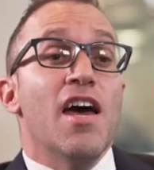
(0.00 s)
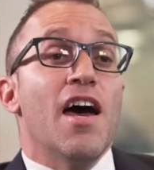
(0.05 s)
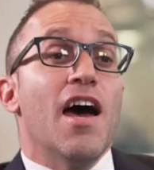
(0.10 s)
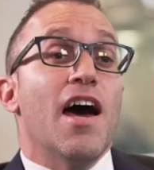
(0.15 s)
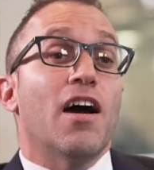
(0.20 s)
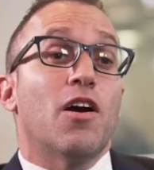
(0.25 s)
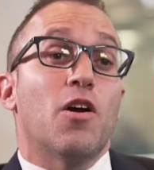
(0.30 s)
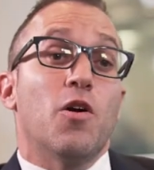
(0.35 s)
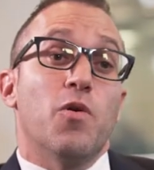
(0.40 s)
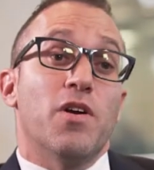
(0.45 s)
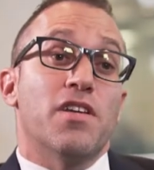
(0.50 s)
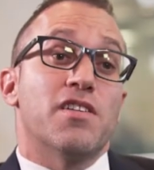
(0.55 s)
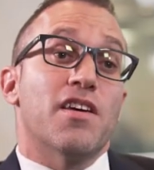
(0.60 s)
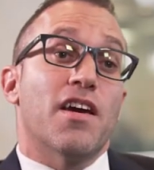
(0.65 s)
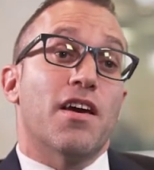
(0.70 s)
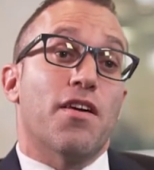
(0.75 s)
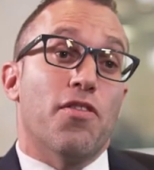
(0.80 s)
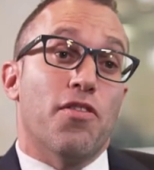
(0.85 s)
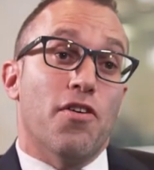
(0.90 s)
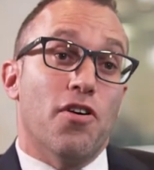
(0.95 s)
How can we
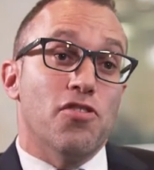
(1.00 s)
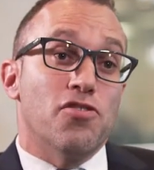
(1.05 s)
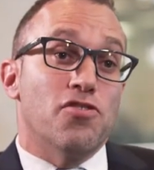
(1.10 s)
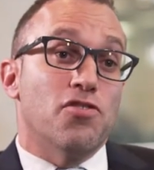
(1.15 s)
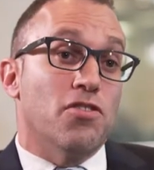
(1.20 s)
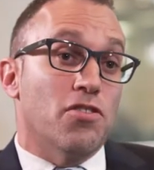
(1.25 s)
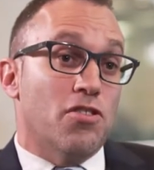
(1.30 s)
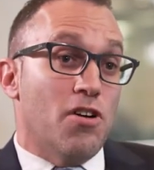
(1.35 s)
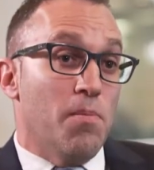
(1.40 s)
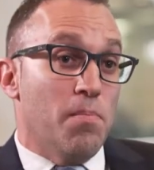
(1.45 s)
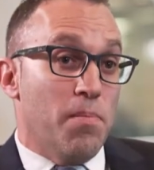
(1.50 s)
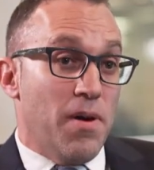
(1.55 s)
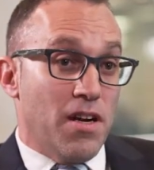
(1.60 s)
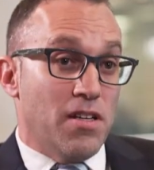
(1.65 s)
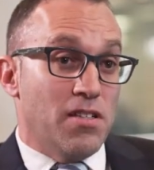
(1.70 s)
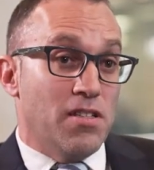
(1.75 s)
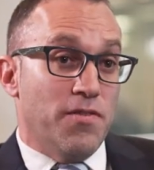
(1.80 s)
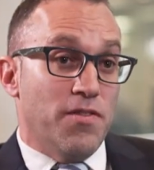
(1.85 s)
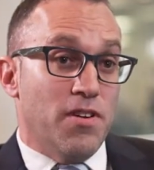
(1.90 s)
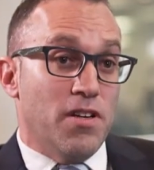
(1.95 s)
take those sort of
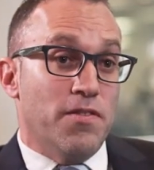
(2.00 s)
competitive